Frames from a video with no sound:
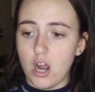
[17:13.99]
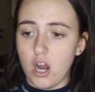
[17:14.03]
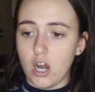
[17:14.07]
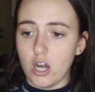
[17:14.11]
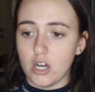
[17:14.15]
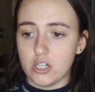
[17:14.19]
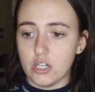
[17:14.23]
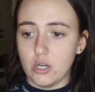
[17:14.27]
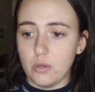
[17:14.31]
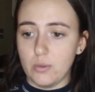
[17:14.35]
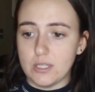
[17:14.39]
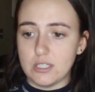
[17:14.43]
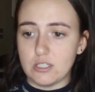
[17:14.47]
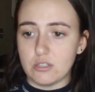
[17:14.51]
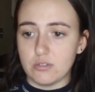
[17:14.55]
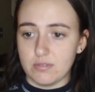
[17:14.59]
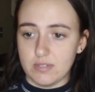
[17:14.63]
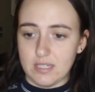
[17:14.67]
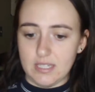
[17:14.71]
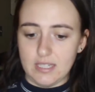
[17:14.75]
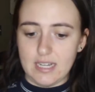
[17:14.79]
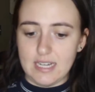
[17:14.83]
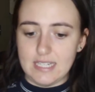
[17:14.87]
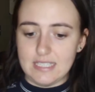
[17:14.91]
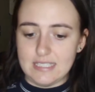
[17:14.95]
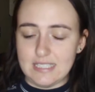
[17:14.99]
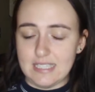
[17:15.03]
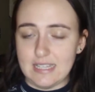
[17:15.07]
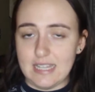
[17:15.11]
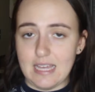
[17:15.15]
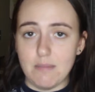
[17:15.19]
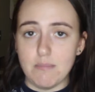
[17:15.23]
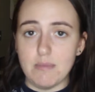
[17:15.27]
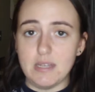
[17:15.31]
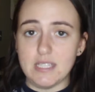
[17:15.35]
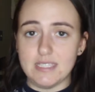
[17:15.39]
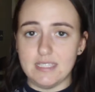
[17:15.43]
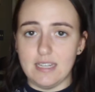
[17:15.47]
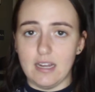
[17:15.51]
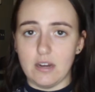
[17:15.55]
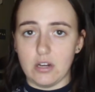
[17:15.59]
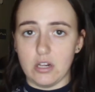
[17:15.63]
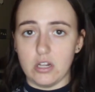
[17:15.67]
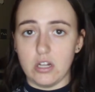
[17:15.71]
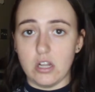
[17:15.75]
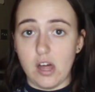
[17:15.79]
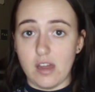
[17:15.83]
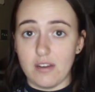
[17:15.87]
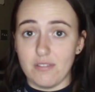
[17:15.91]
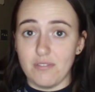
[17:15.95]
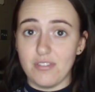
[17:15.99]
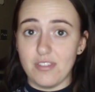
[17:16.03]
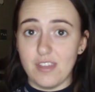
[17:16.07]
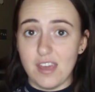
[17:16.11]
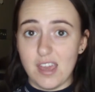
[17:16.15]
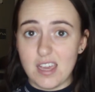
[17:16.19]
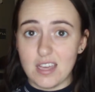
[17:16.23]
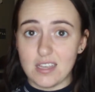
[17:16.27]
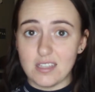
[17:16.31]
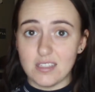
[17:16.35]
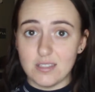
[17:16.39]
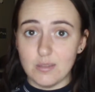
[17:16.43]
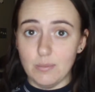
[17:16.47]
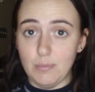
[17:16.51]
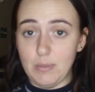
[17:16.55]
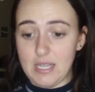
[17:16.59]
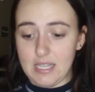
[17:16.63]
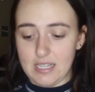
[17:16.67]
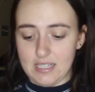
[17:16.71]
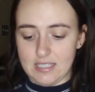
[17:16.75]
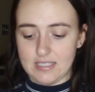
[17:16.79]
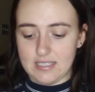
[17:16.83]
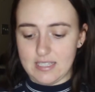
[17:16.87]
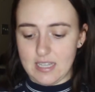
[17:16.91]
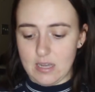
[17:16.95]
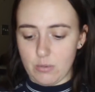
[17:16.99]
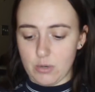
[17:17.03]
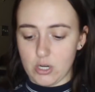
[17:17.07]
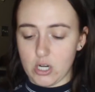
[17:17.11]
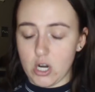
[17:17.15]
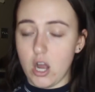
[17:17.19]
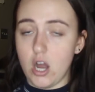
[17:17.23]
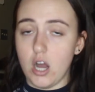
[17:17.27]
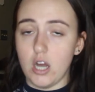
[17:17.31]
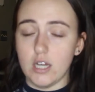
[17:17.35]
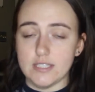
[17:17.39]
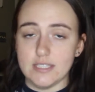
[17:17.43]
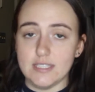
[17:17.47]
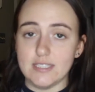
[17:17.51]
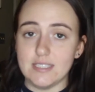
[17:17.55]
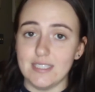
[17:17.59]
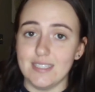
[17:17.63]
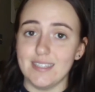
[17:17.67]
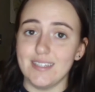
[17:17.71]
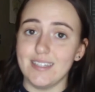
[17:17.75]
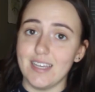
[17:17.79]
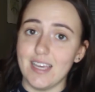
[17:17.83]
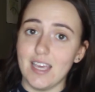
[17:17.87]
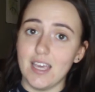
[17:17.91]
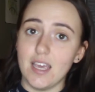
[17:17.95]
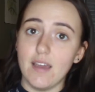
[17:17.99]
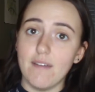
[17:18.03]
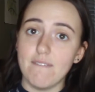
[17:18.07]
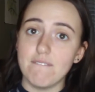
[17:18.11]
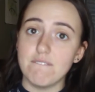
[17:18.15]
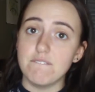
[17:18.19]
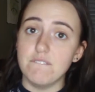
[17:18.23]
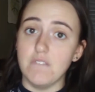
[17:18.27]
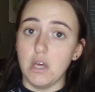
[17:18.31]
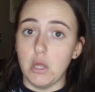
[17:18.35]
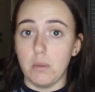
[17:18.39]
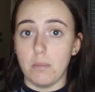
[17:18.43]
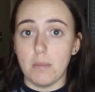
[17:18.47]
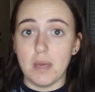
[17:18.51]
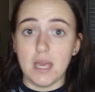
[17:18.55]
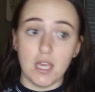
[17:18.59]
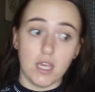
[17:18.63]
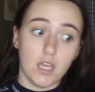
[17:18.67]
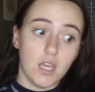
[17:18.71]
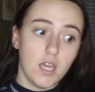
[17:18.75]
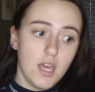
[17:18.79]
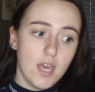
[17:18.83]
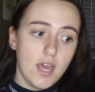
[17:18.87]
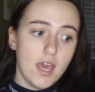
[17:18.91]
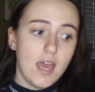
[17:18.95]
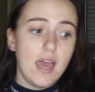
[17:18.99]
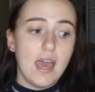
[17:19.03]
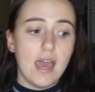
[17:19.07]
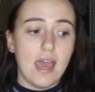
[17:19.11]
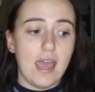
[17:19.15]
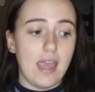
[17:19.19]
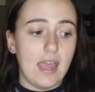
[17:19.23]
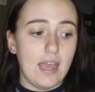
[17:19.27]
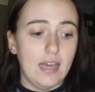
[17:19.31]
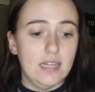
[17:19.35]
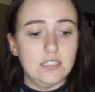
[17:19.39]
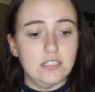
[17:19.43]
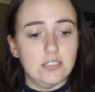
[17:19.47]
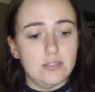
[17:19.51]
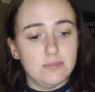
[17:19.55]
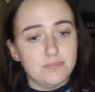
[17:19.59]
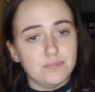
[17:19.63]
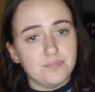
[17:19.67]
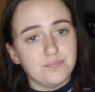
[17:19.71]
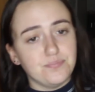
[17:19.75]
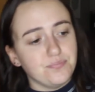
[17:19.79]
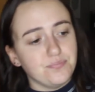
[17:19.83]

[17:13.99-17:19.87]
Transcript: are going to realize that they missed out on a lot of things because they were constantly filming. And